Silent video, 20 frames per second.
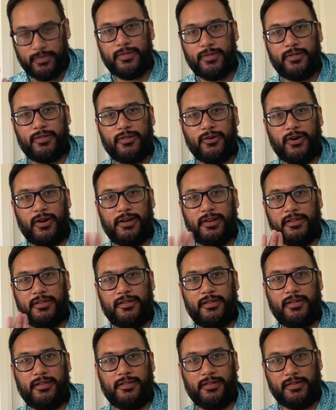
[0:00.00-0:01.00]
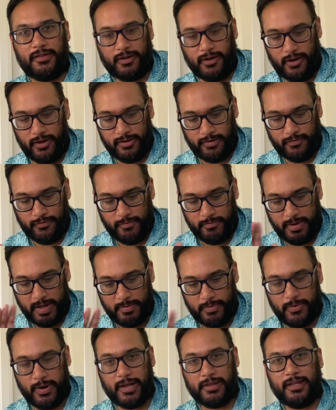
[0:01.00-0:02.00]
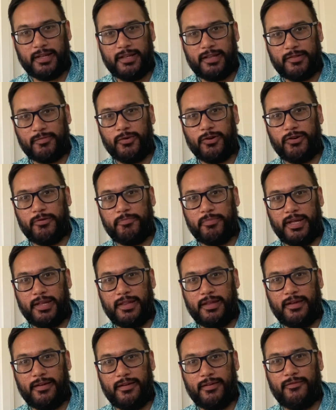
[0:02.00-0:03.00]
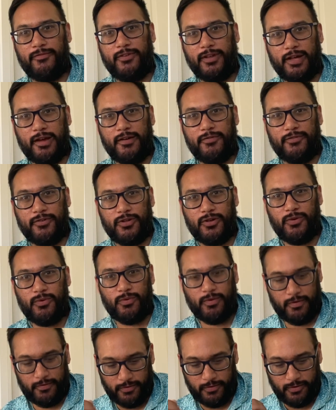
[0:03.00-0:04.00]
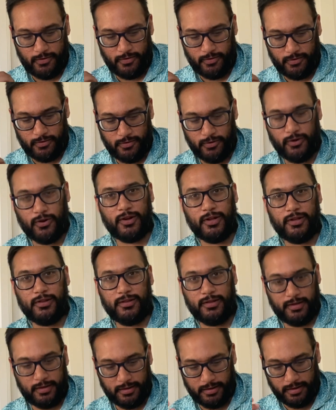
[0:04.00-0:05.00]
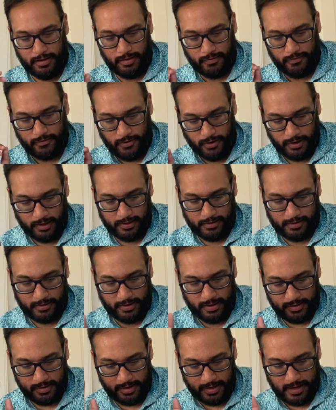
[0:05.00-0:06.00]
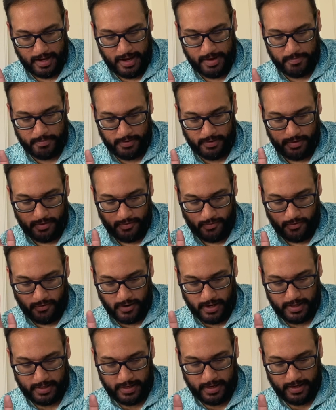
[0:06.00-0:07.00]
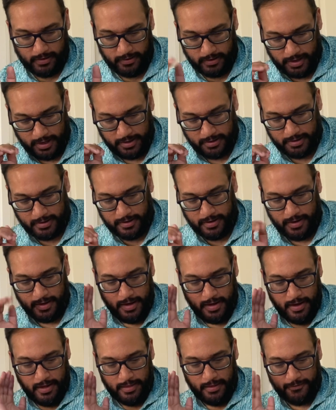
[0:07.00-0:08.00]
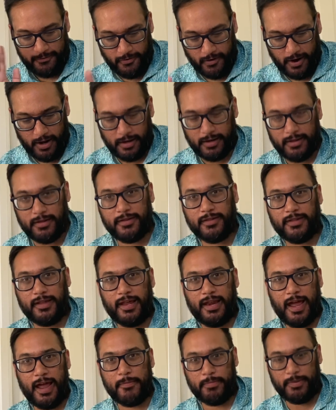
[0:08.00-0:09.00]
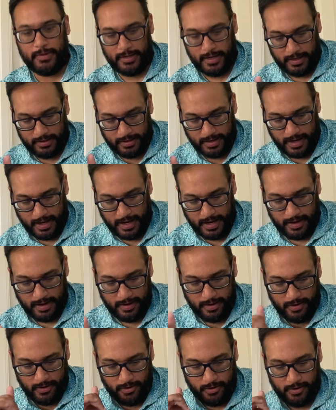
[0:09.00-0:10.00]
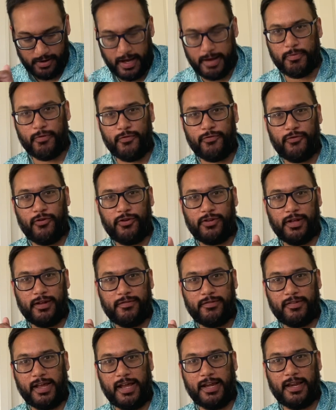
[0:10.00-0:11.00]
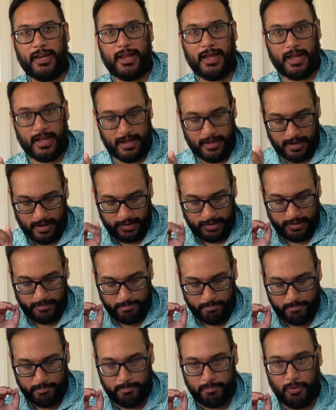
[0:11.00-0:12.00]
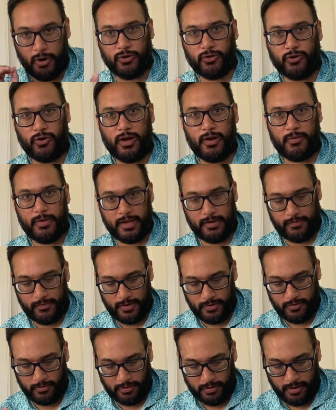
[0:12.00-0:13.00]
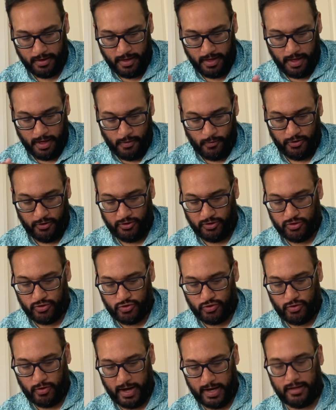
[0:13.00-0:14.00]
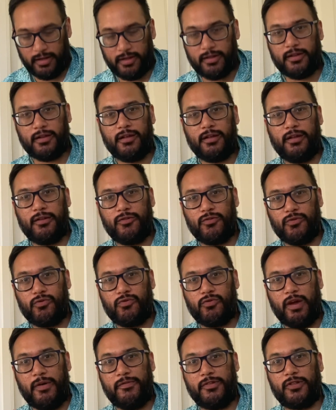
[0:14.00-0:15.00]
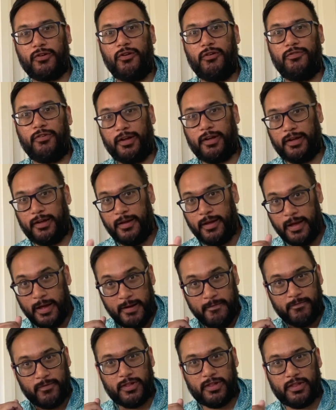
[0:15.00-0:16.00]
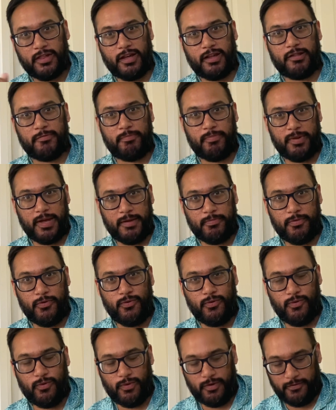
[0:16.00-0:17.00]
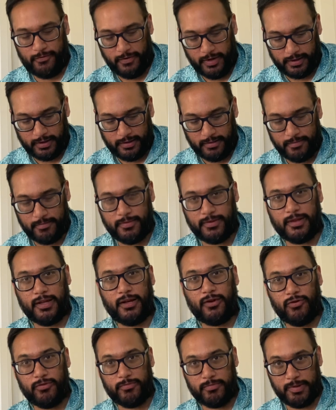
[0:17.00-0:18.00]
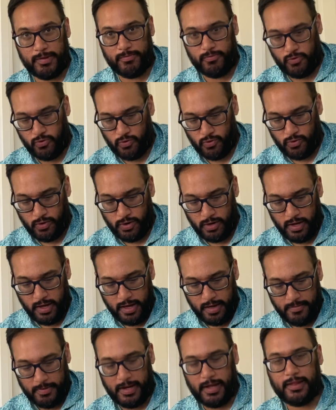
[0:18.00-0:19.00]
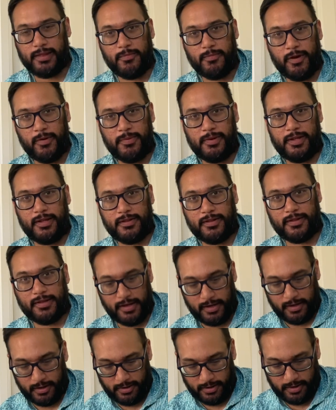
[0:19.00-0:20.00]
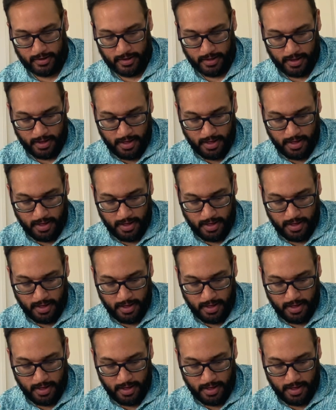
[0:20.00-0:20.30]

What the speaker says: Sorry, this is a disclosure for people out there. This might not be the video for you if you're not into this violence that's going to happen right now. Yes, the violence that happened that day on April 13th, Saturday, at Bondi Westfields was catastrophic. 6 people were victims. There could be more, but at the moment there's 6.